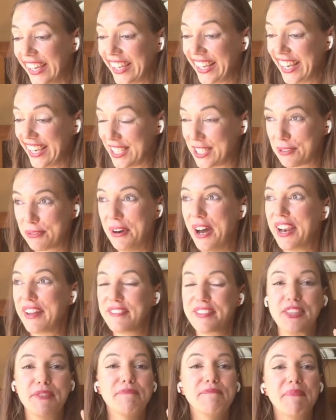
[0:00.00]
It's one
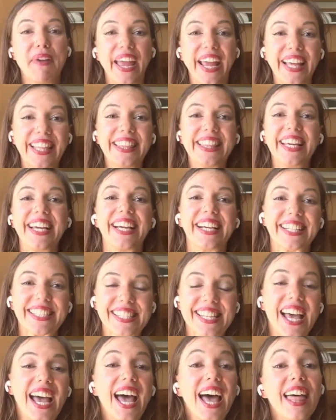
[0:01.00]
of the main
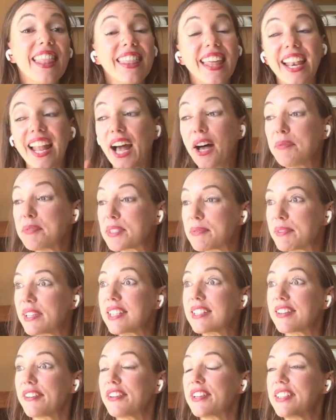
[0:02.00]
things that helps
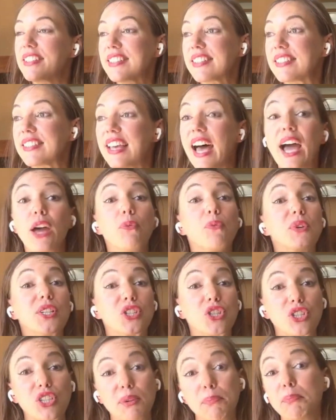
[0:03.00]
me to decide
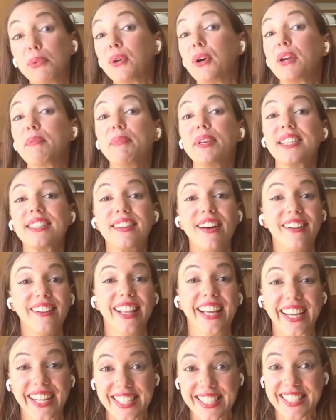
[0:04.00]
which deployments
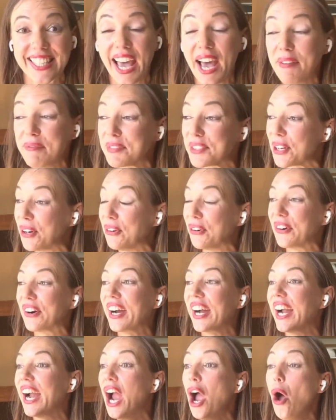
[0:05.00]
I'll accept
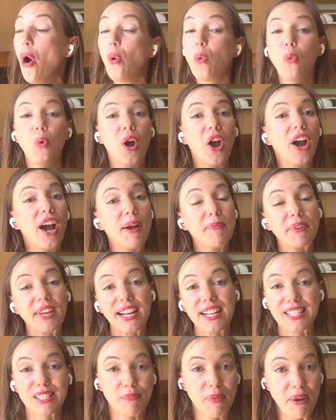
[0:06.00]
or where I'm going
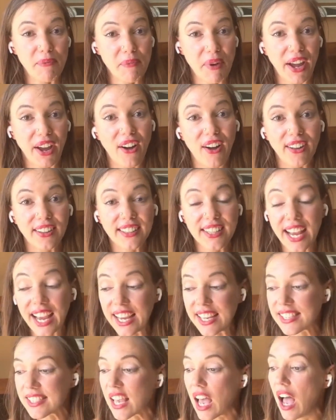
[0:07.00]
to spend my
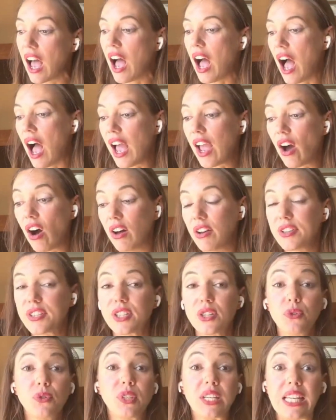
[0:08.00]
holidays. I
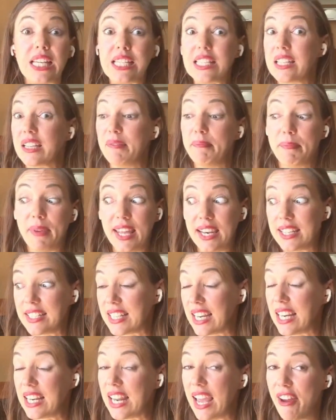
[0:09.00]
also need to
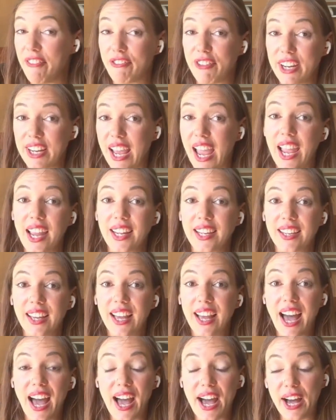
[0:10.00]
meditate every day.
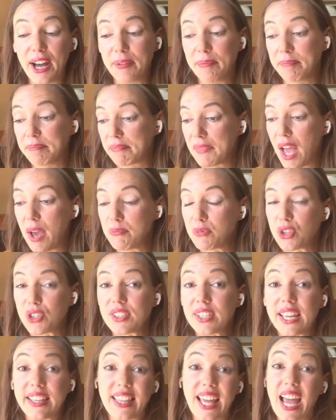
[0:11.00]
I'm
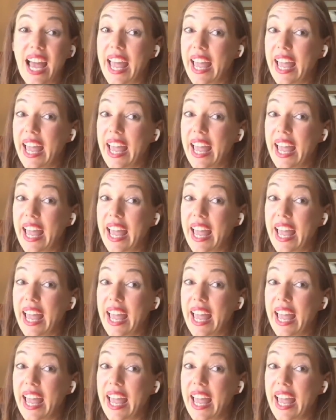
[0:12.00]
just like that.